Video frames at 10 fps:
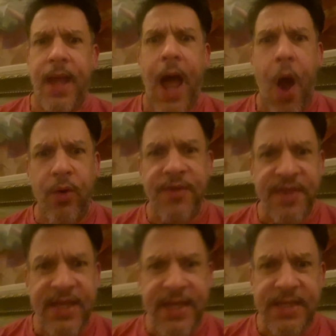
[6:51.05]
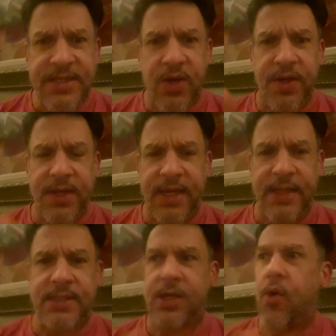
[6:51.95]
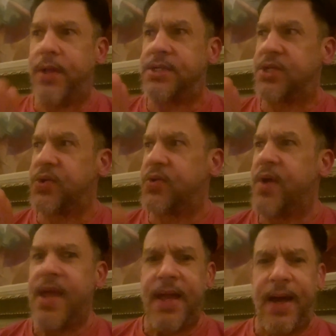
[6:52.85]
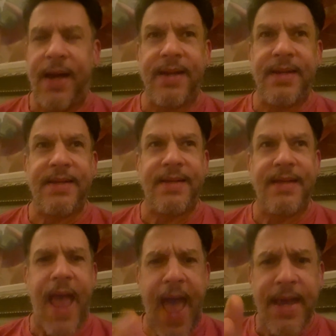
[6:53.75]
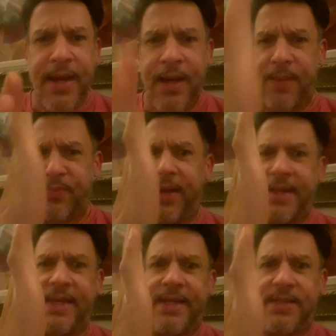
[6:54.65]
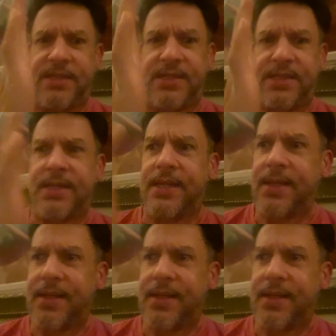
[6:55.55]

how are these good kids going to add up against